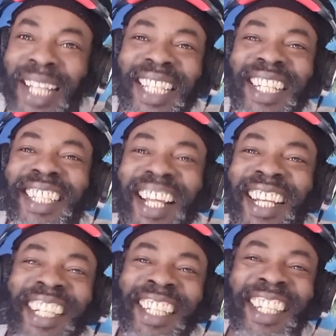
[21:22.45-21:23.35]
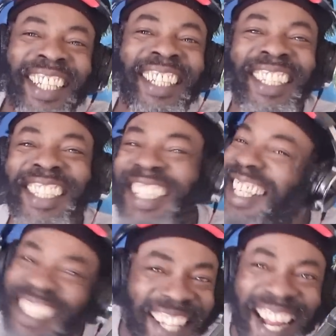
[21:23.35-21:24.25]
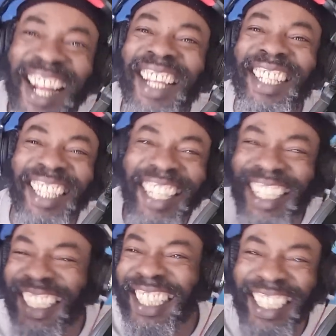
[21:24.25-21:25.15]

I tell you, it's a joy.